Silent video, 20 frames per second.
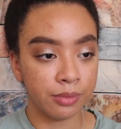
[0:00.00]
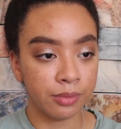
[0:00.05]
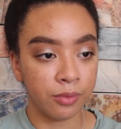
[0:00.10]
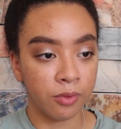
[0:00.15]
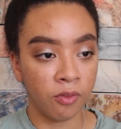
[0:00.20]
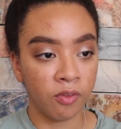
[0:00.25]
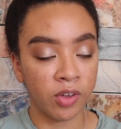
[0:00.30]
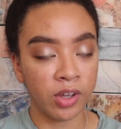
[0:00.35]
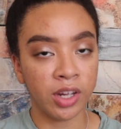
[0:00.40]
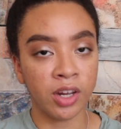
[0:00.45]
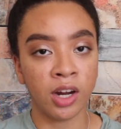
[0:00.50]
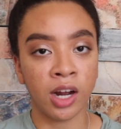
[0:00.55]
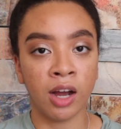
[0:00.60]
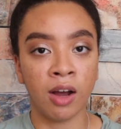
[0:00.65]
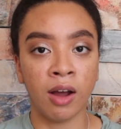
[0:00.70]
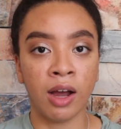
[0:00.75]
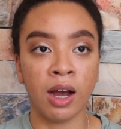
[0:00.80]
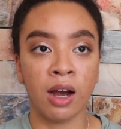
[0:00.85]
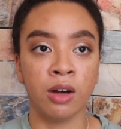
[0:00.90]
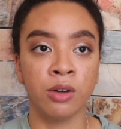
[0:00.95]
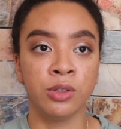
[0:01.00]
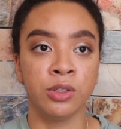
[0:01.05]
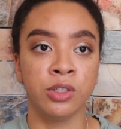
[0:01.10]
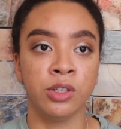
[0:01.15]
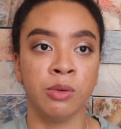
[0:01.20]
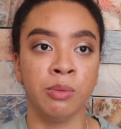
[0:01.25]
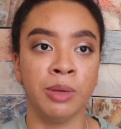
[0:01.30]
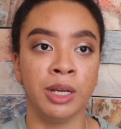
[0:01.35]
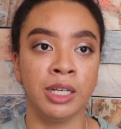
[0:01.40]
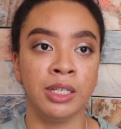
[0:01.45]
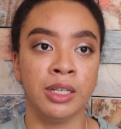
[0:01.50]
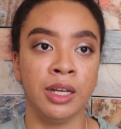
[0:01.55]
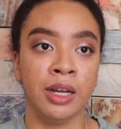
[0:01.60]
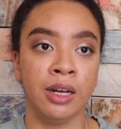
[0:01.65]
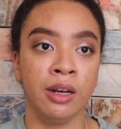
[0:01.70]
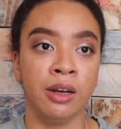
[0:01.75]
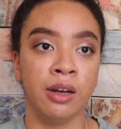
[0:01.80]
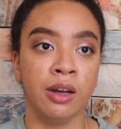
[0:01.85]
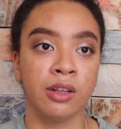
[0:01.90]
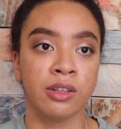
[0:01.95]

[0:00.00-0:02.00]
figure out how to maintain